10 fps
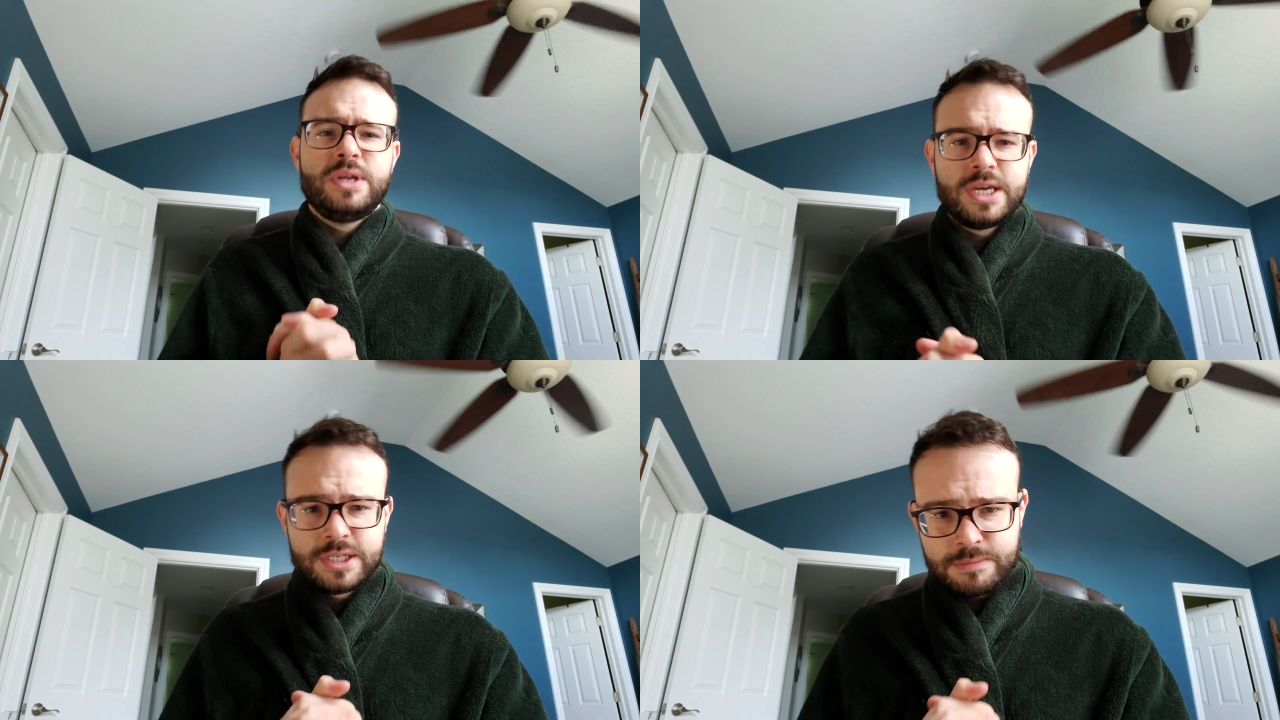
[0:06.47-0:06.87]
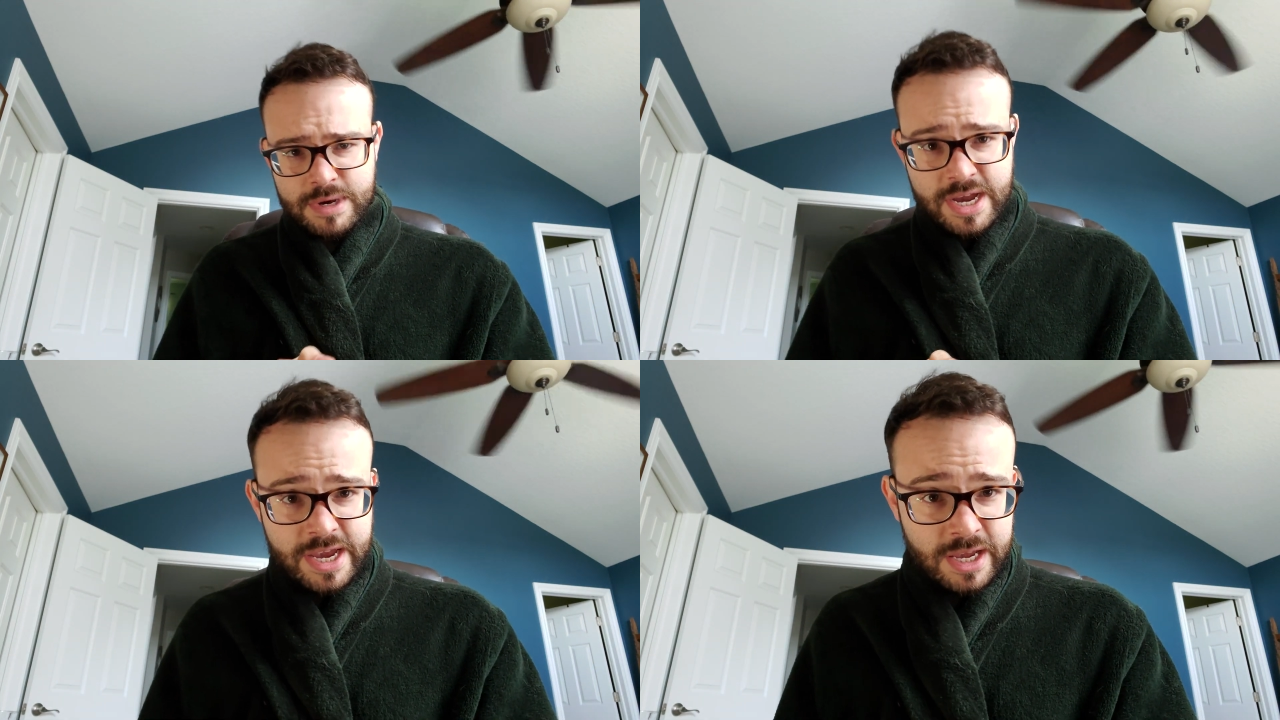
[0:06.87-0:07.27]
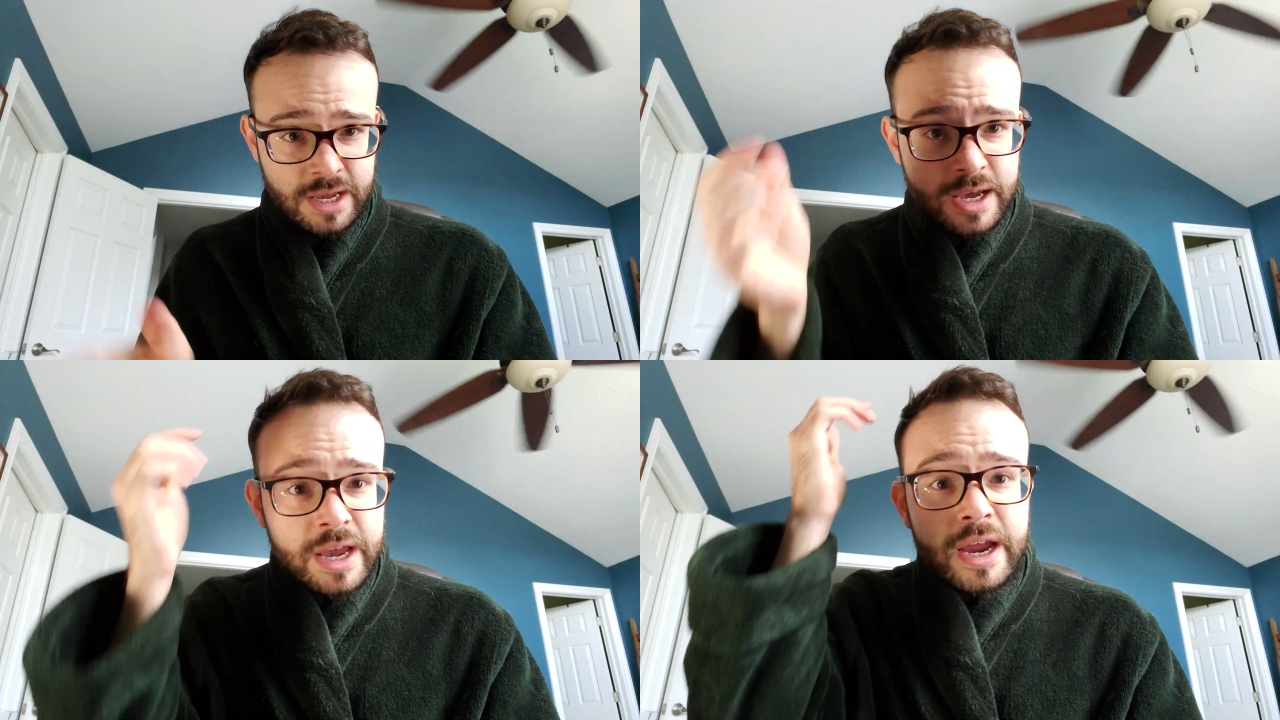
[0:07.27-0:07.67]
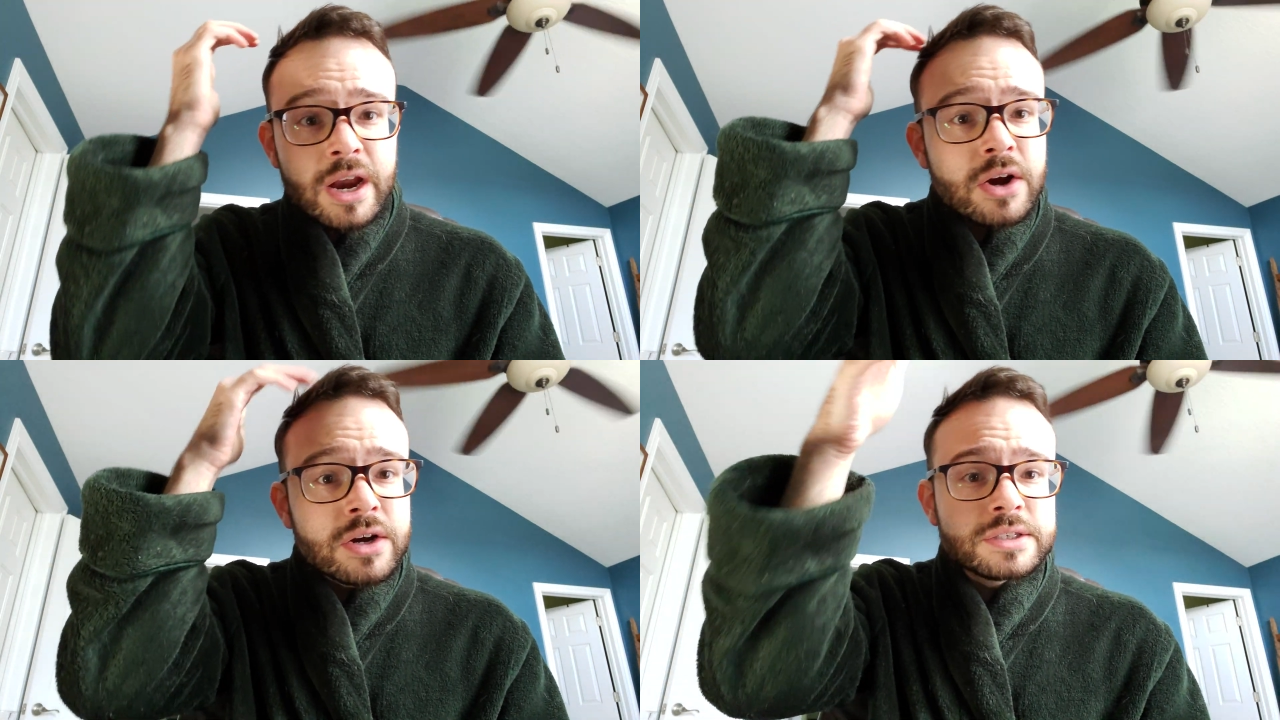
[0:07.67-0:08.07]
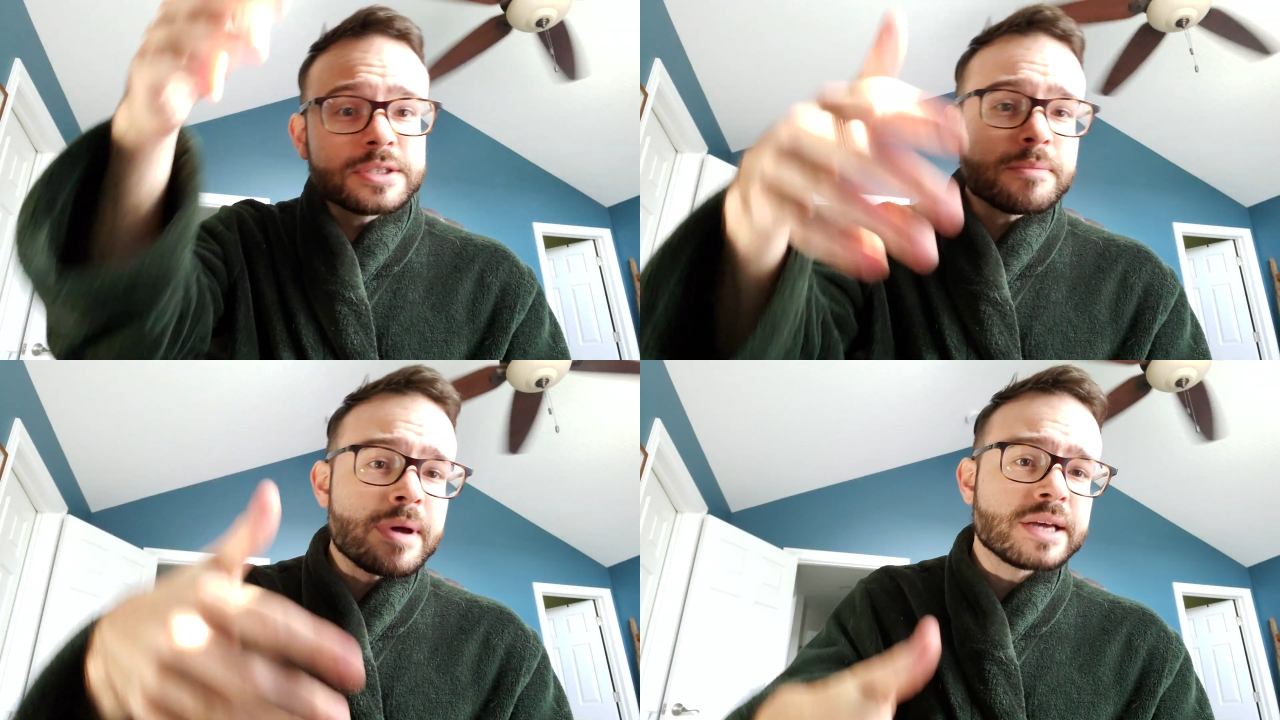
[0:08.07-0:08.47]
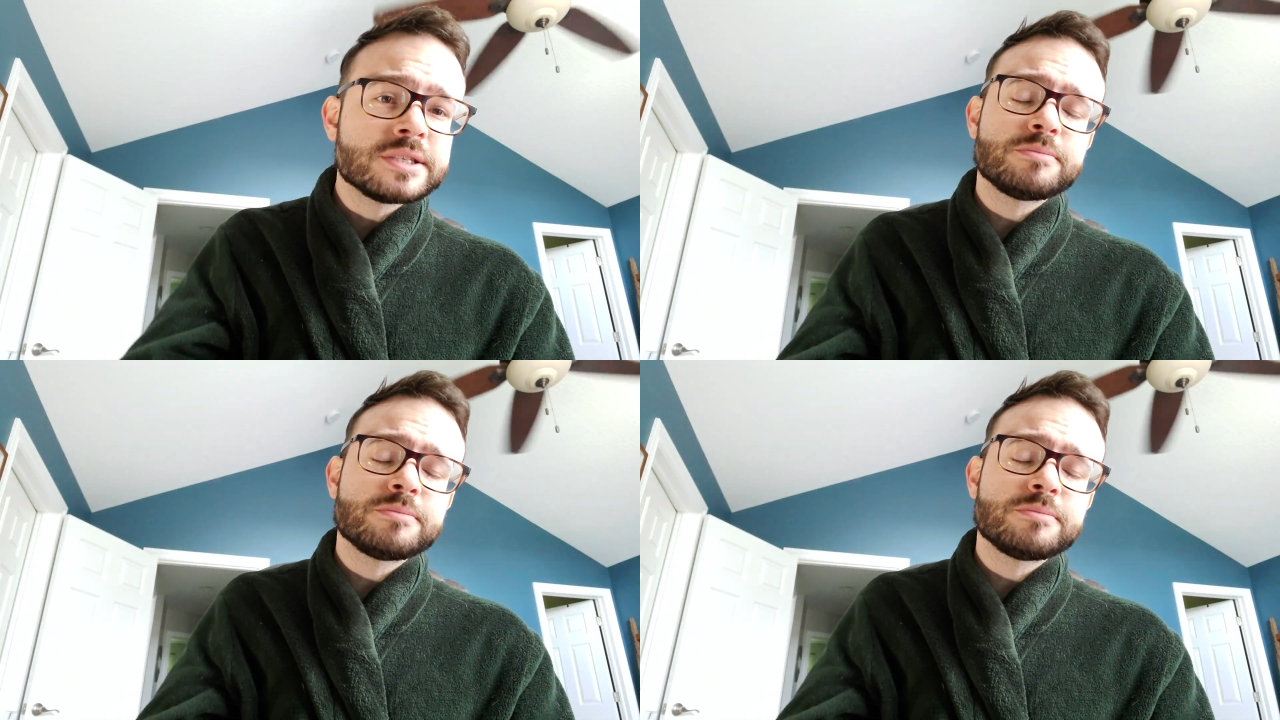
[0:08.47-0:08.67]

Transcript: Yes, my hair is a mess.